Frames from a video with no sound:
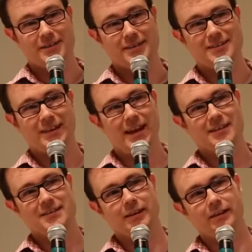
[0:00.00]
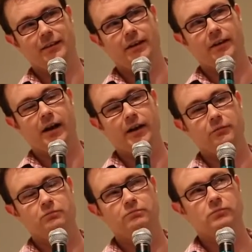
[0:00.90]
That's the next thing that
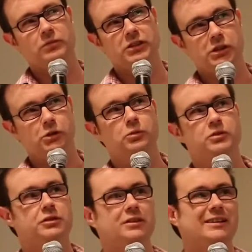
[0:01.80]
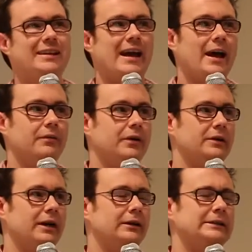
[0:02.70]
I use to have
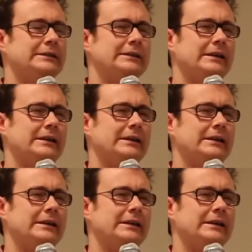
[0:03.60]
a